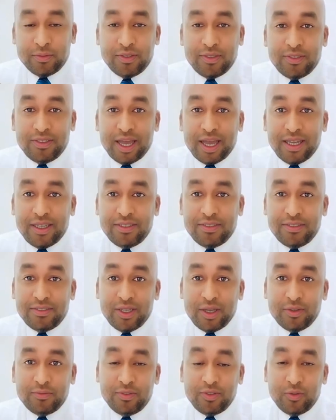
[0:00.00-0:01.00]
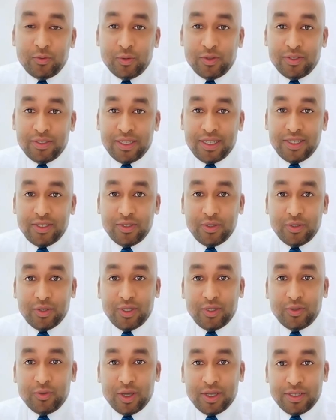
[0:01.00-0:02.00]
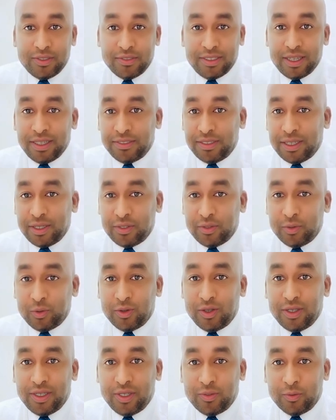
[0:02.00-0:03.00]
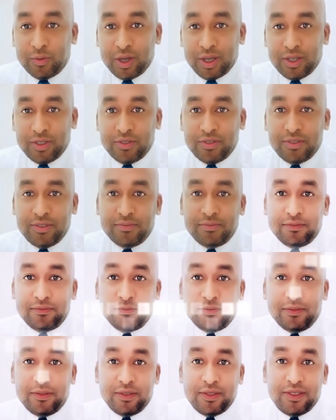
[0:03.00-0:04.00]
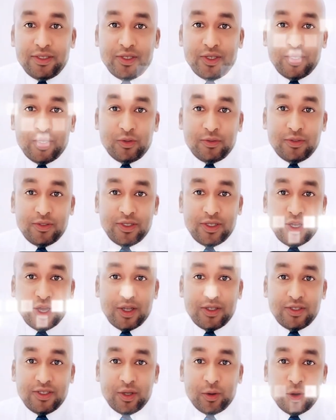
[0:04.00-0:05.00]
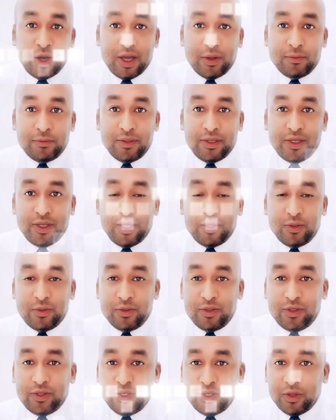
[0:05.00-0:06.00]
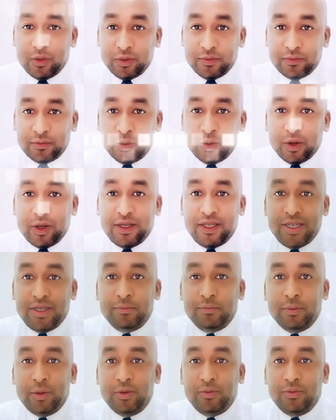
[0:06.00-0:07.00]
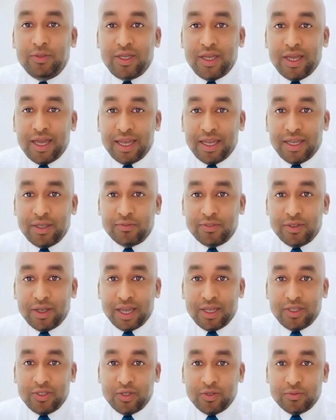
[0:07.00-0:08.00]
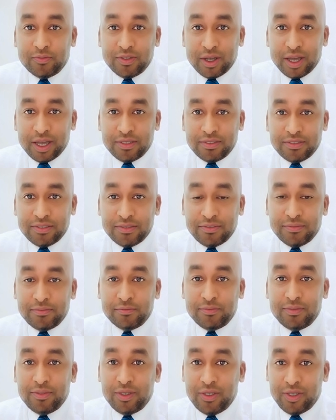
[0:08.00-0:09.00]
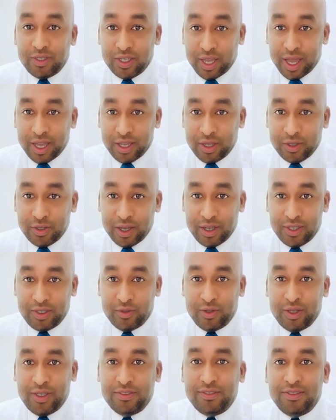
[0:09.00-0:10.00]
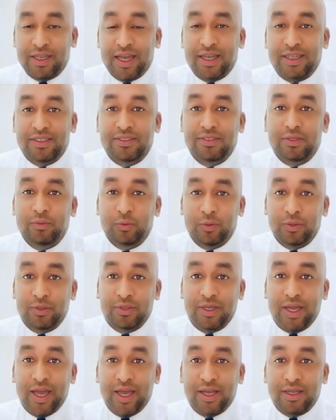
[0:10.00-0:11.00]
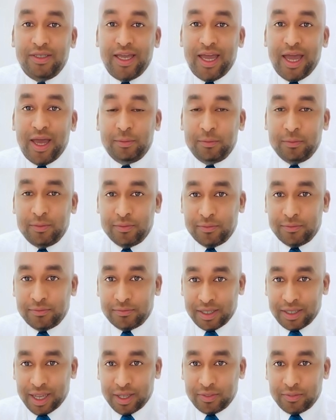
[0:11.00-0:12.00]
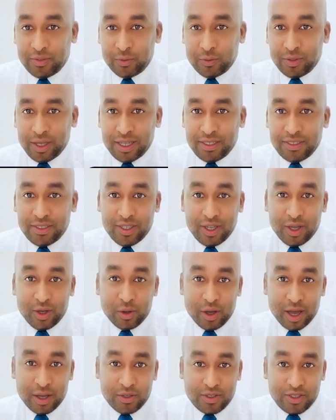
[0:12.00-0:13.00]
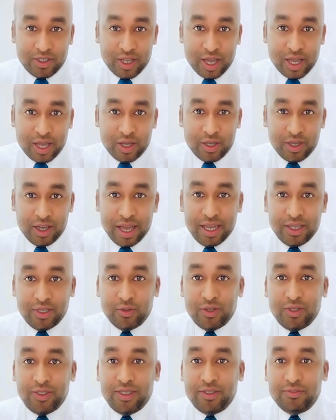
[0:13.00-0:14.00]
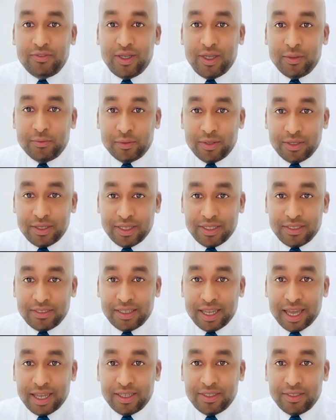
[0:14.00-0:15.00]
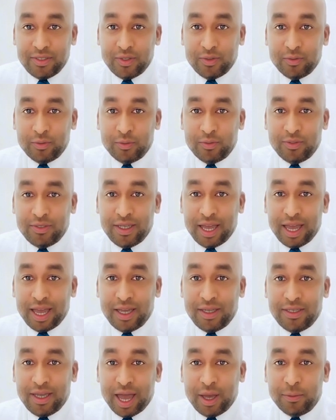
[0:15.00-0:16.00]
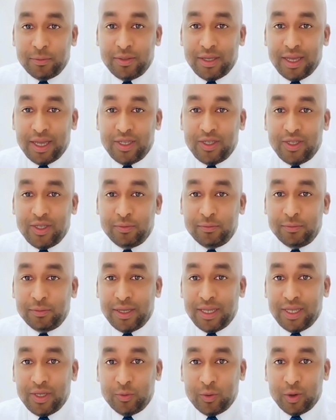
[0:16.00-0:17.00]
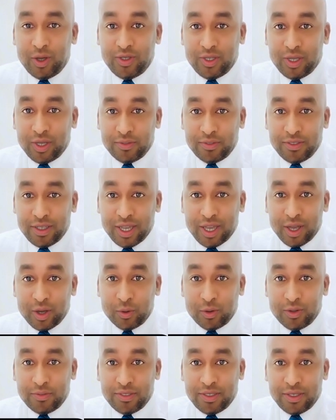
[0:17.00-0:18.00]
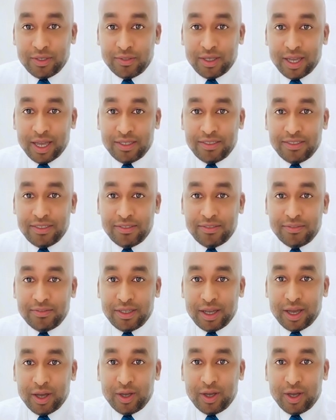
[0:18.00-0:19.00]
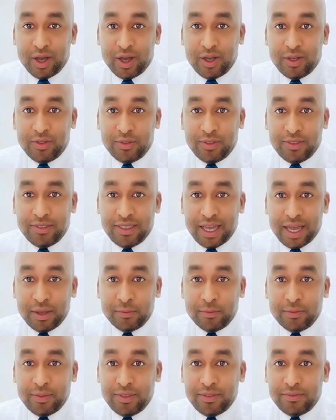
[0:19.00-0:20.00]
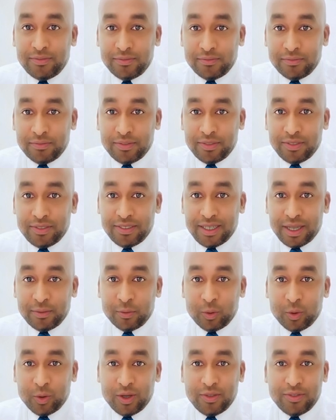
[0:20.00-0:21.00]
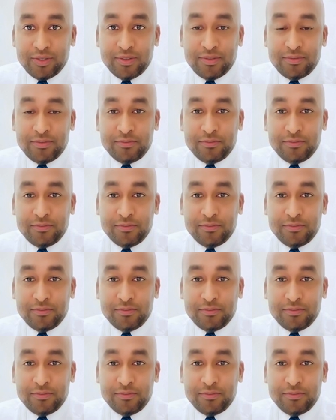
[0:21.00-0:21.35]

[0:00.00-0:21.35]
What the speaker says: the status of their residential address in the authority's records. This service also helps the user to avoid imposing any financial fines. To check your address status with Sahel app. If you would like to know how to check your address availability status through the Sahel application, please watch the video until the end. Here are the steps. Step 1.